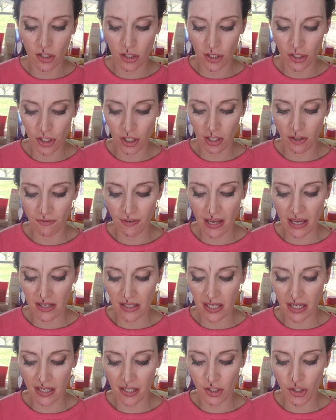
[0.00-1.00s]
Cushion
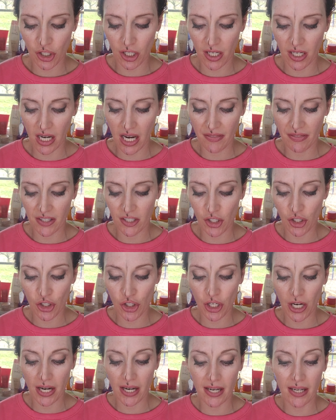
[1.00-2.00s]
Foundation, and the
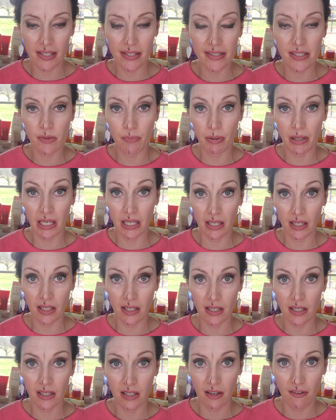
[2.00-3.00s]
shade is
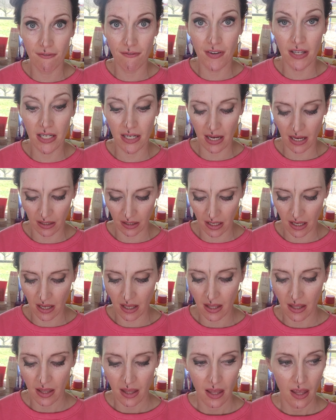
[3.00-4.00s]
Pink Vanilla.
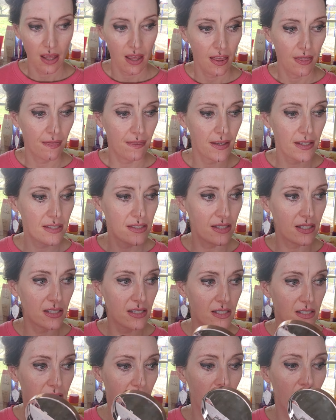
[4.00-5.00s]
This
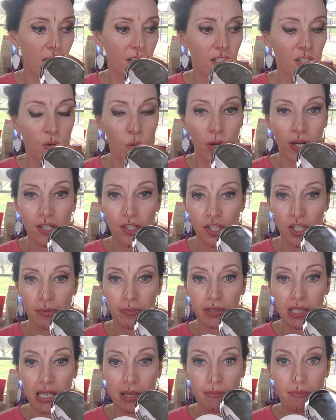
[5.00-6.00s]
is
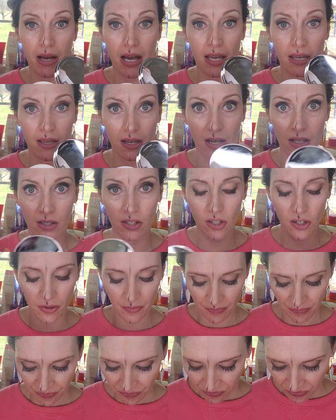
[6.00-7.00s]
unquestionably my color.
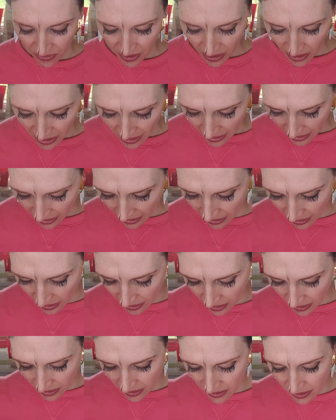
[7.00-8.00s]

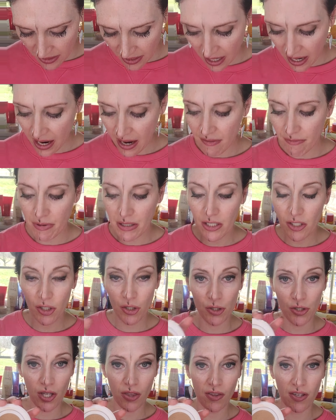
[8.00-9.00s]
And I've been
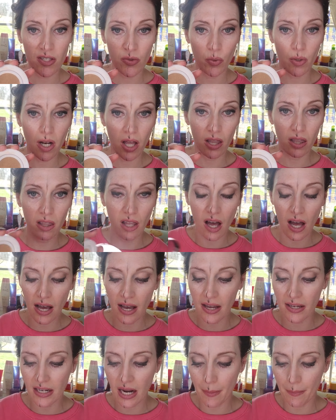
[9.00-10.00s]
using this one a
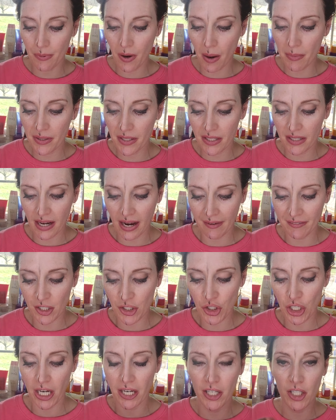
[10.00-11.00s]
lot. I'm probably going to have to
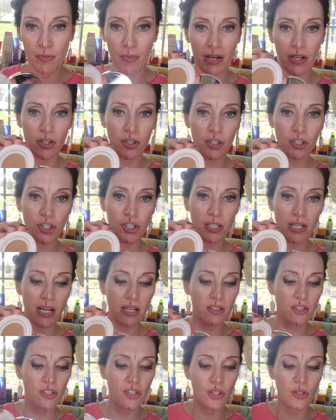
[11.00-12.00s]
change my cushion
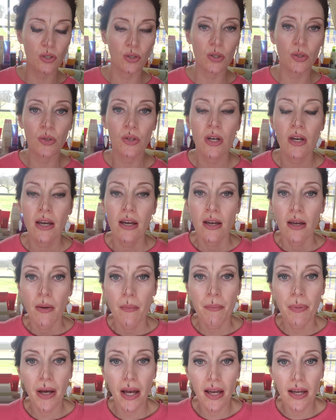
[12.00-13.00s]
out soon,
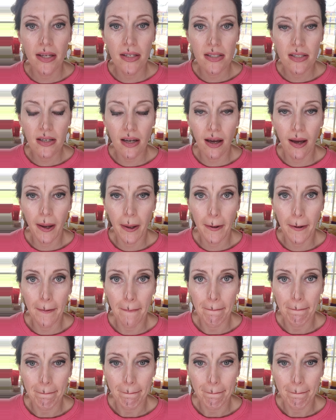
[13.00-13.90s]
but I